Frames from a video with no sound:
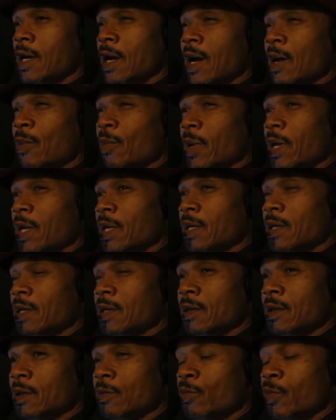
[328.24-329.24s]

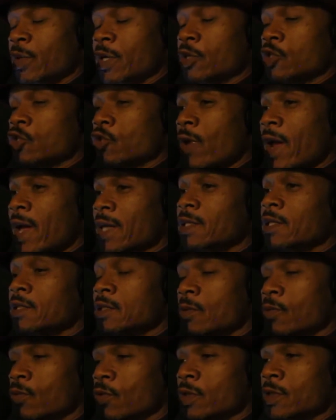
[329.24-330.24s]
be attracted
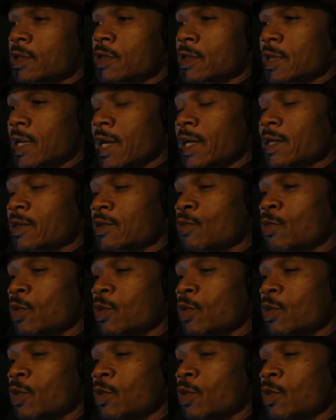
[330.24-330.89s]
to Princess Landers,